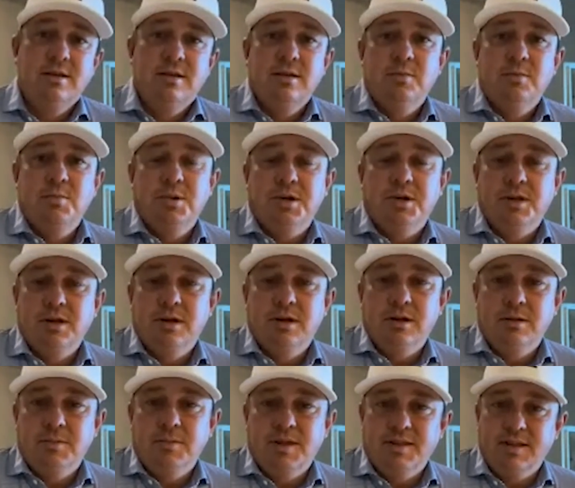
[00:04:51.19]
But
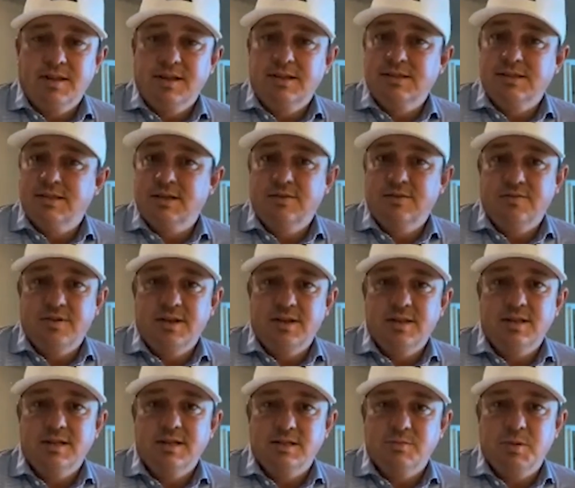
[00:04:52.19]
I think it's an event
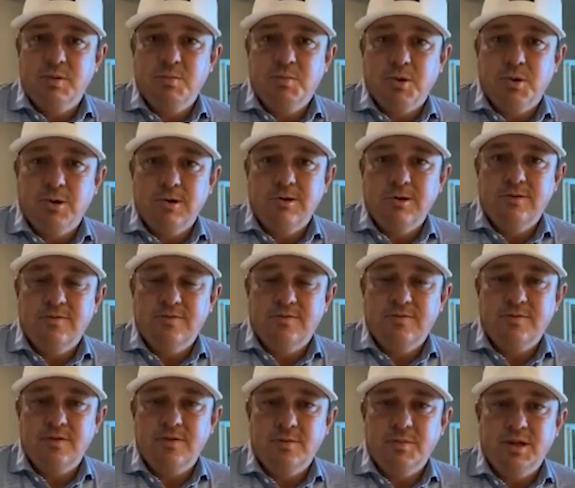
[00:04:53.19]
that's been part of
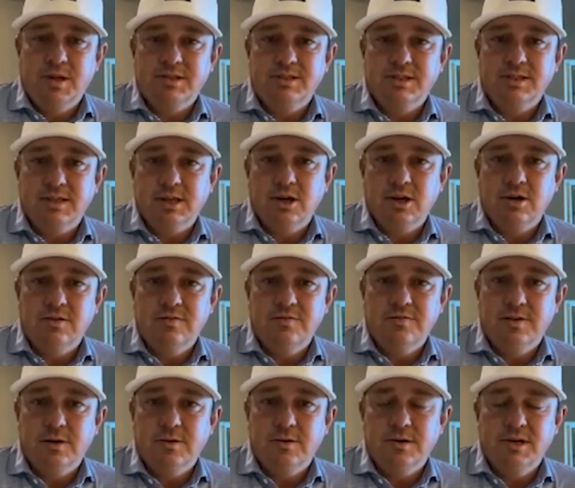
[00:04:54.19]
the Mexican Golf
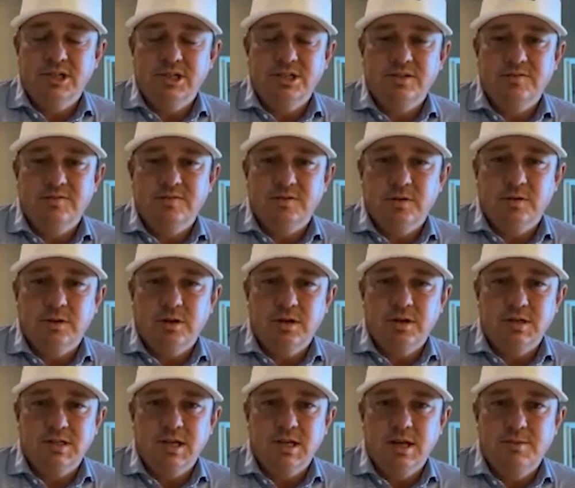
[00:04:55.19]
Federation for a long
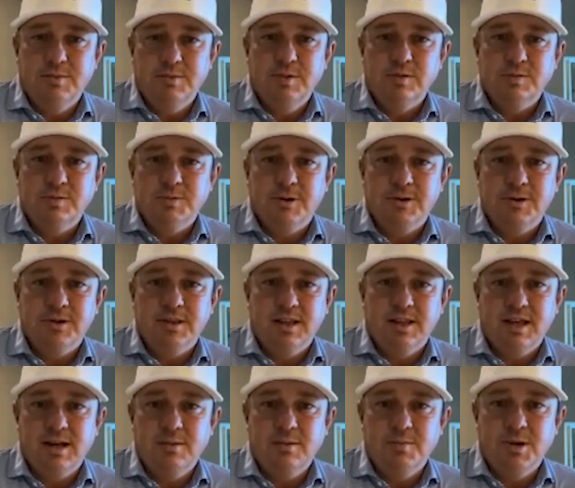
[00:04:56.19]
time. It was part of the
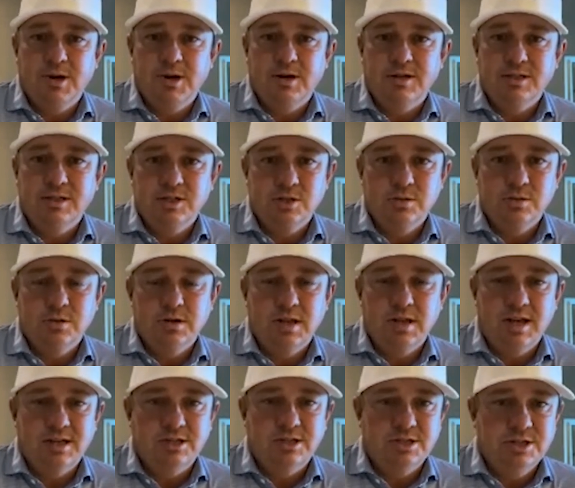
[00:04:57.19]
Latin American Tour
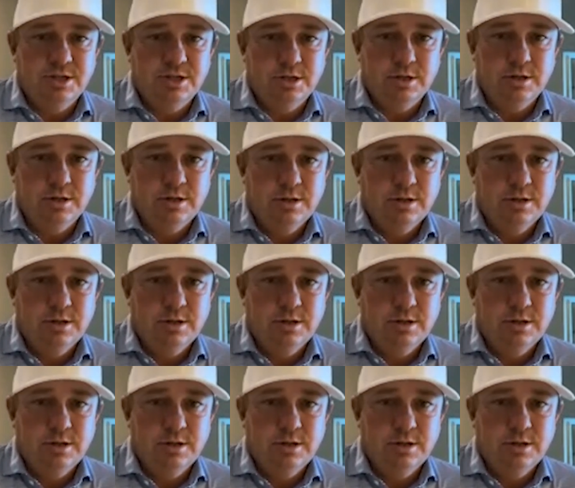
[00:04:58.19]
last year.